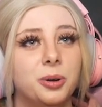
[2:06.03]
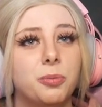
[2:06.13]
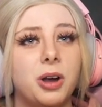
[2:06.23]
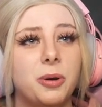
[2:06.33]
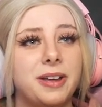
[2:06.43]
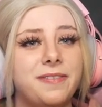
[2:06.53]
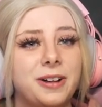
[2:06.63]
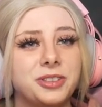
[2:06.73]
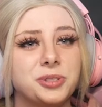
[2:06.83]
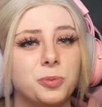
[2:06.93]
Whoa, I
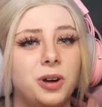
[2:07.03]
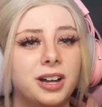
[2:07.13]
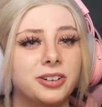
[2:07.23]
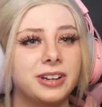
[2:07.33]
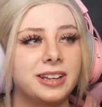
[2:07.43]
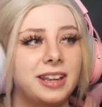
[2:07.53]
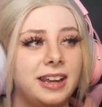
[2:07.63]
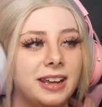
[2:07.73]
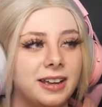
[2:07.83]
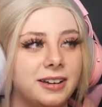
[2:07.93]
found this watering
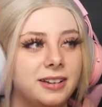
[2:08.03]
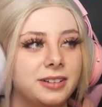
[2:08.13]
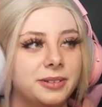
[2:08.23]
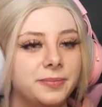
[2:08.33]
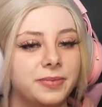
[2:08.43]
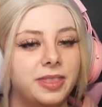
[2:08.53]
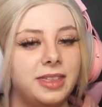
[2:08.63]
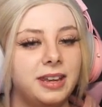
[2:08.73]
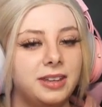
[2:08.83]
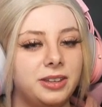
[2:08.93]
can.
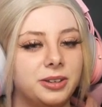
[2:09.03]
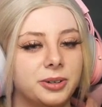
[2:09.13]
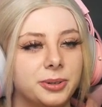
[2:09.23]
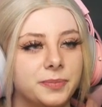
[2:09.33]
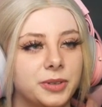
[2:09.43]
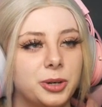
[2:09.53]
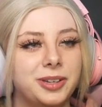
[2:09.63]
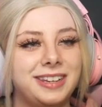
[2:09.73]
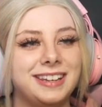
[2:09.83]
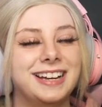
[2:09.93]
Thank you.
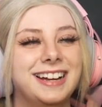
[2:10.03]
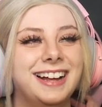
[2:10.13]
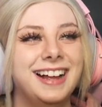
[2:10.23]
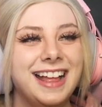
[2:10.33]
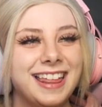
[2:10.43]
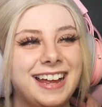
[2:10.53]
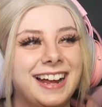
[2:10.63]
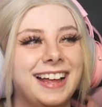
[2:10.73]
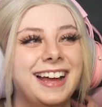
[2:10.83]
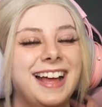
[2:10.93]
Okay.
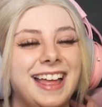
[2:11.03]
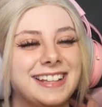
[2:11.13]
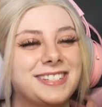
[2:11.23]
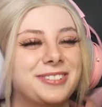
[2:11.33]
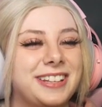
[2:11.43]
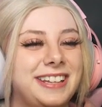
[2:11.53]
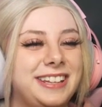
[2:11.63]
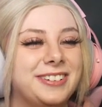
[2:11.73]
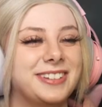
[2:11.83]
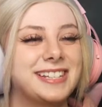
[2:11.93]
That's really
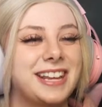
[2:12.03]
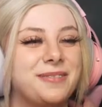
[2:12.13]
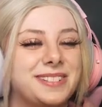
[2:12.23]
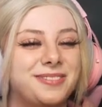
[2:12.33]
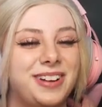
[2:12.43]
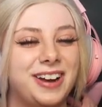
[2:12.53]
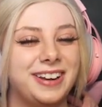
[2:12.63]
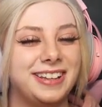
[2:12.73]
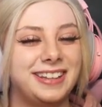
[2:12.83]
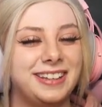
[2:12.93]
cute. This game is
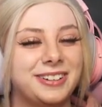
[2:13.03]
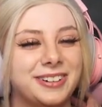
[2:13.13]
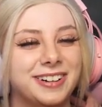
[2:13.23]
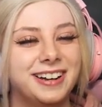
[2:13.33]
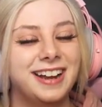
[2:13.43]
very cute.